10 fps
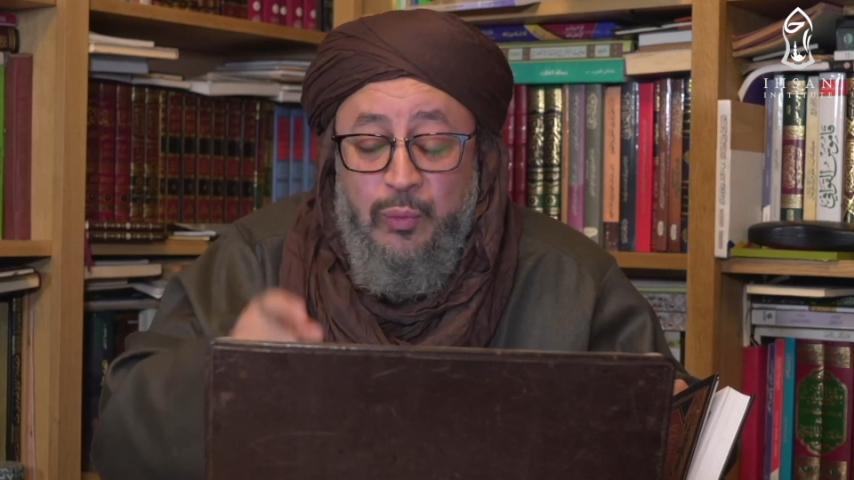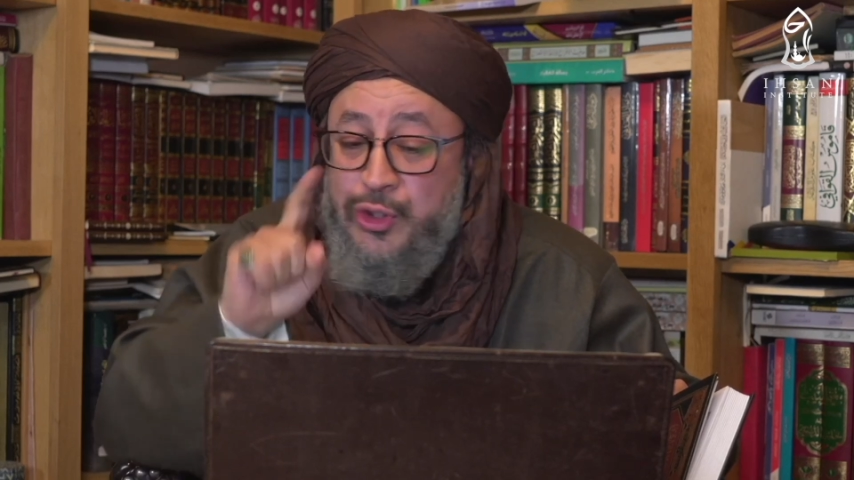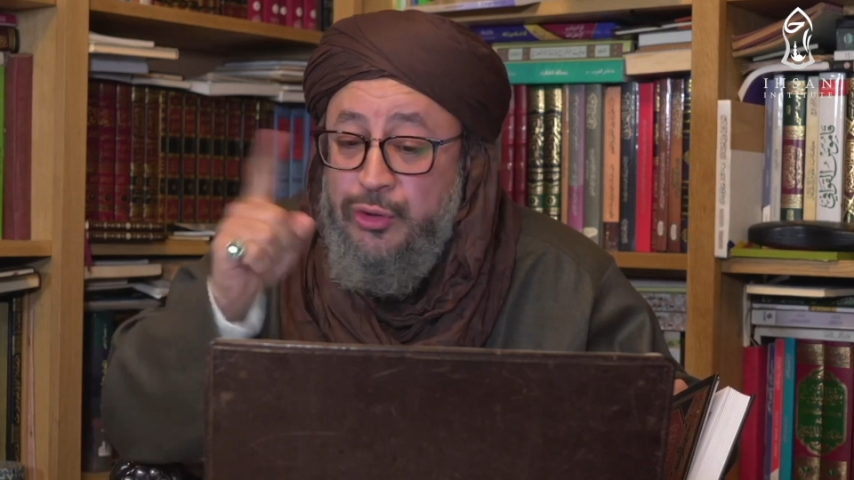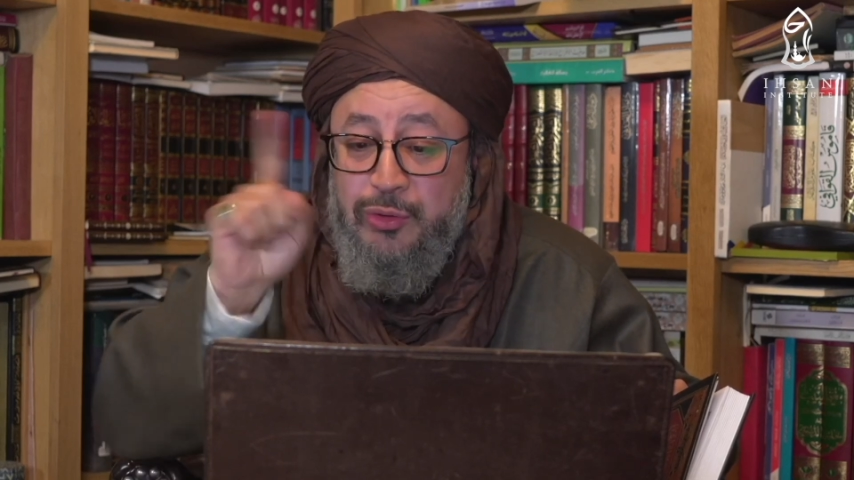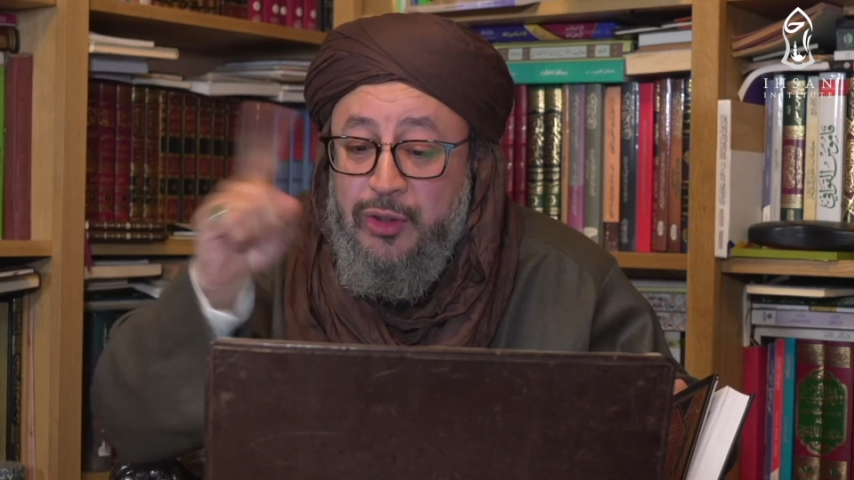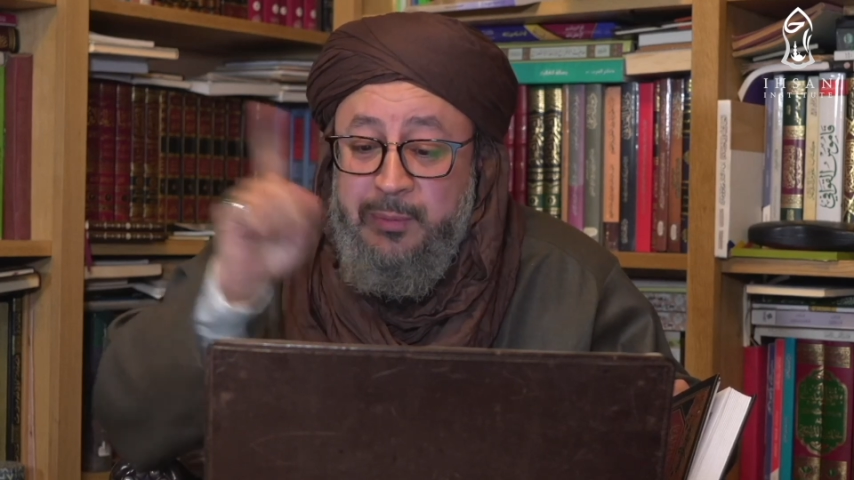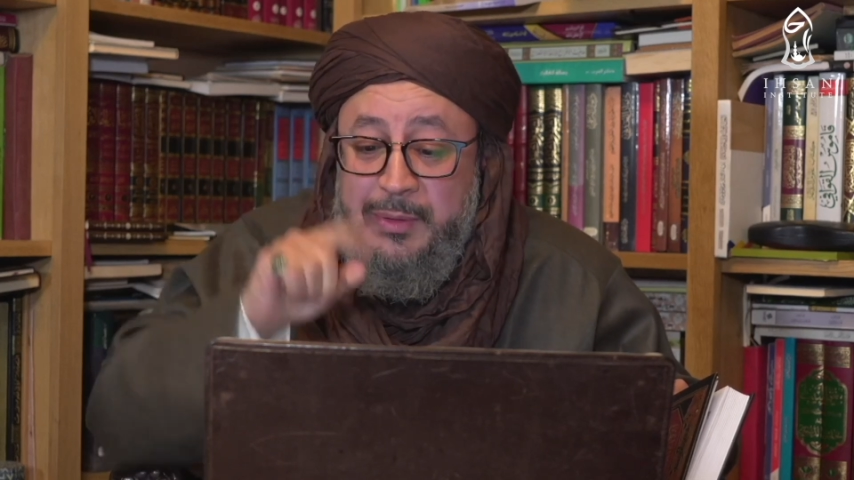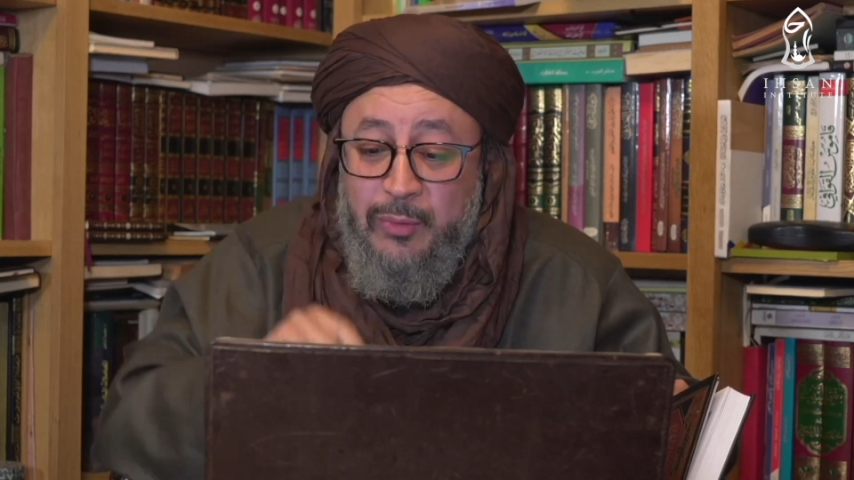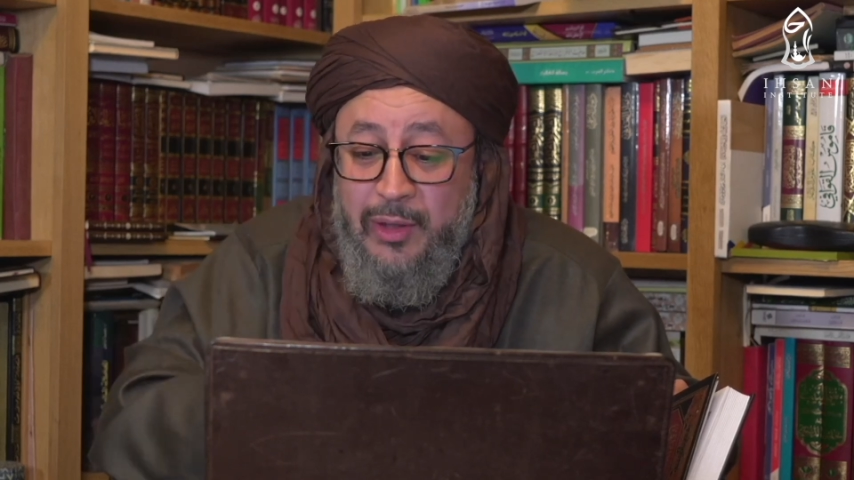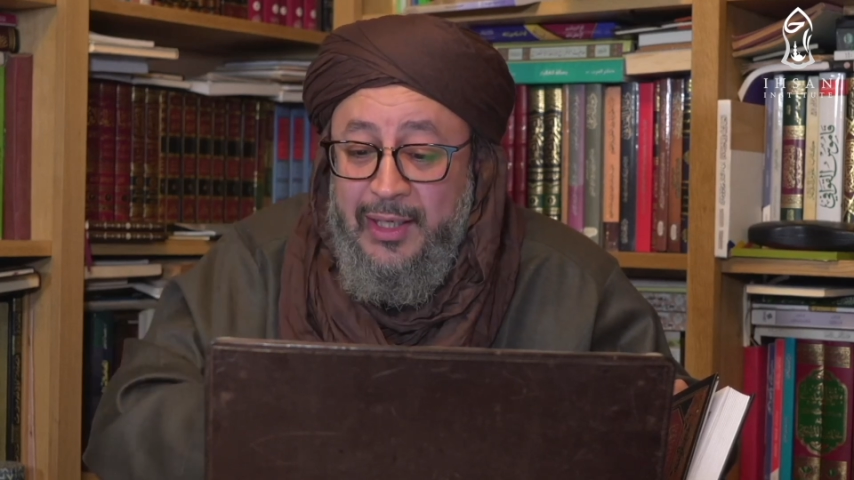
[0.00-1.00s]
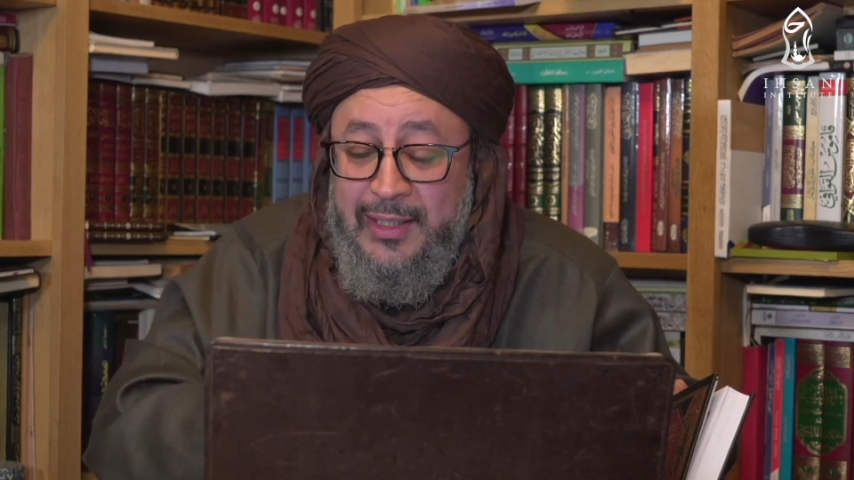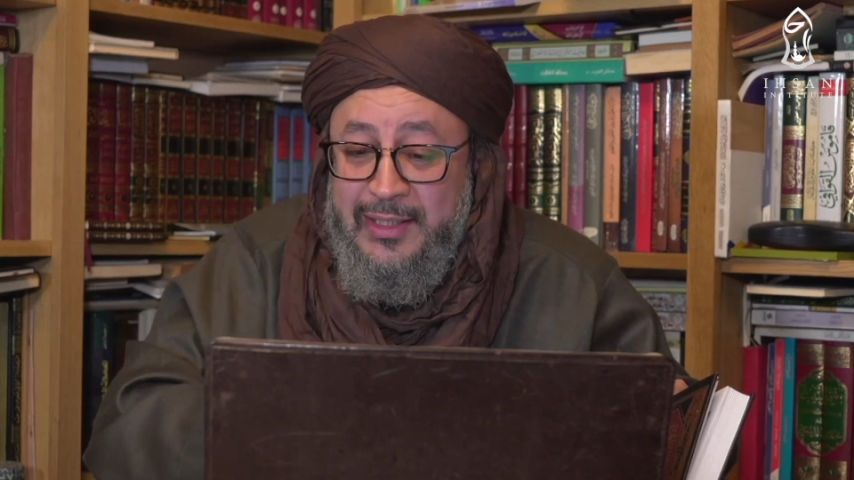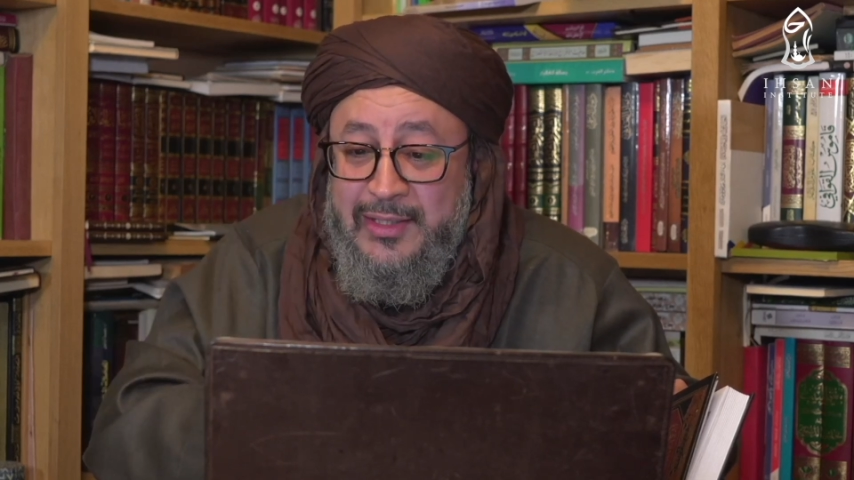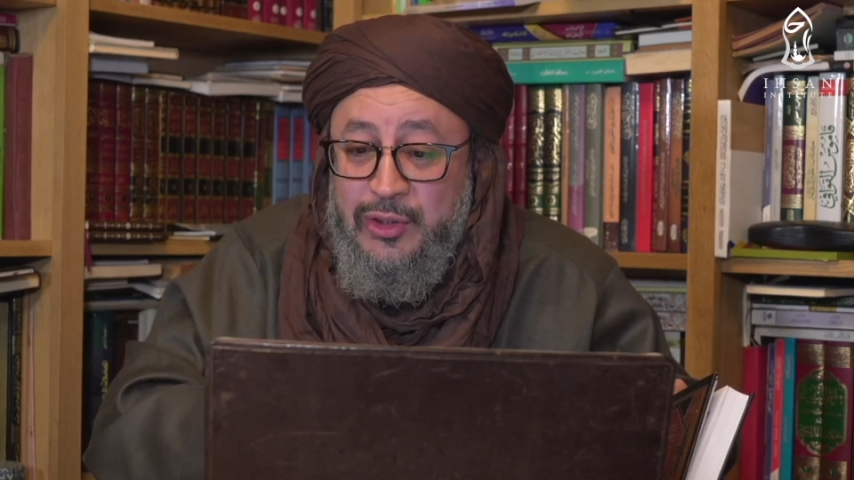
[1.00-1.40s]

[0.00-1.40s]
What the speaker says: we should not be muqallid.